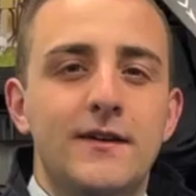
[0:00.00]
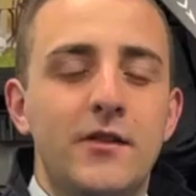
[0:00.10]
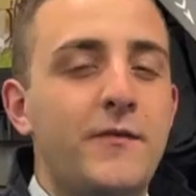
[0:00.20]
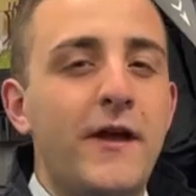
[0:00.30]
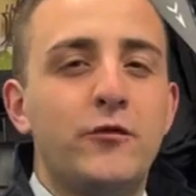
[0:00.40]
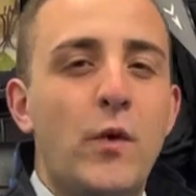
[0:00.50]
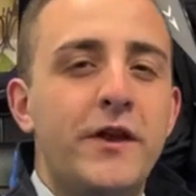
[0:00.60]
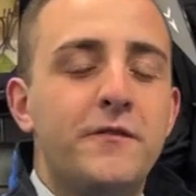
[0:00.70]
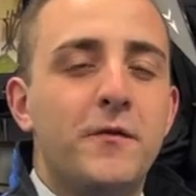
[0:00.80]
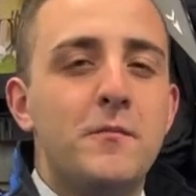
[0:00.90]
the fans
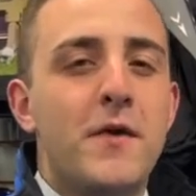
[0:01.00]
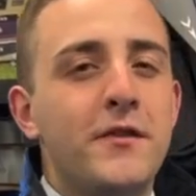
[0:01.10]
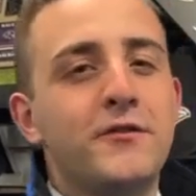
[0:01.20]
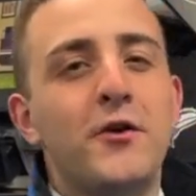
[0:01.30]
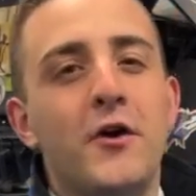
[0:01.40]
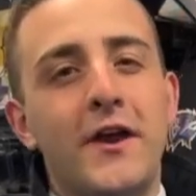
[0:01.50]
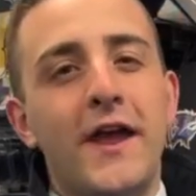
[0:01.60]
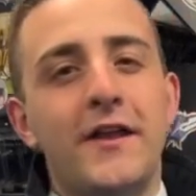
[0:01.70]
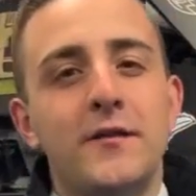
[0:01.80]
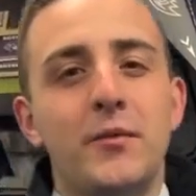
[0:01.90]
waited for months on
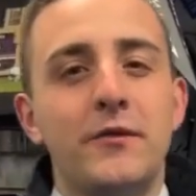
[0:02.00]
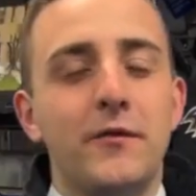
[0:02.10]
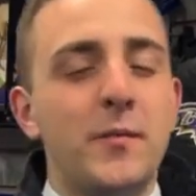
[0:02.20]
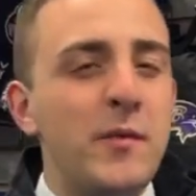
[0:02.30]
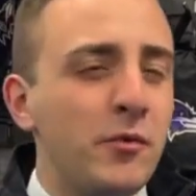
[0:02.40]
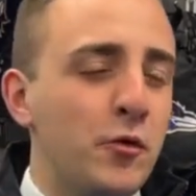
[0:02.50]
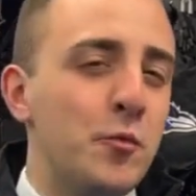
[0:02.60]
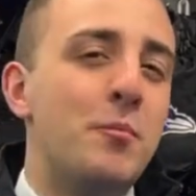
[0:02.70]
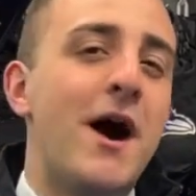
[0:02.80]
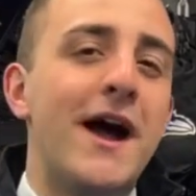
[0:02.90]
end, but for the people who
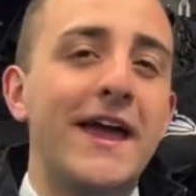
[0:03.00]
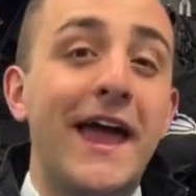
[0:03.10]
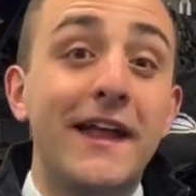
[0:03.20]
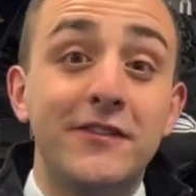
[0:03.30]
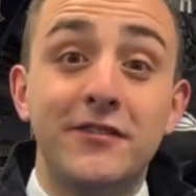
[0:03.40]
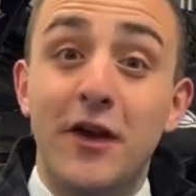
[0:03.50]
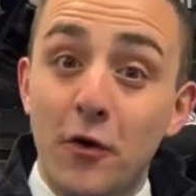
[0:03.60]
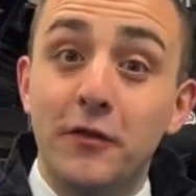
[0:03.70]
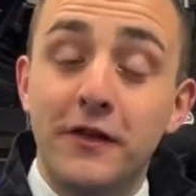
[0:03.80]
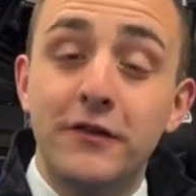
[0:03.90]
buy and
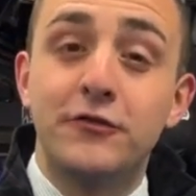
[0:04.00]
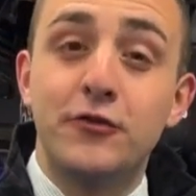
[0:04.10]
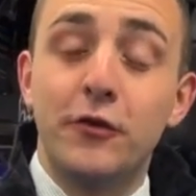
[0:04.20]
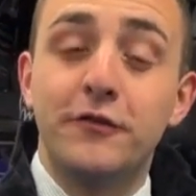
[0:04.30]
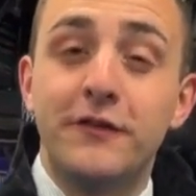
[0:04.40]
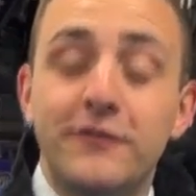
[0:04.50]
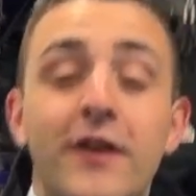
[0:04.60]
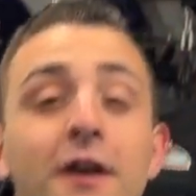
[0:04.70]
sell these jerseys,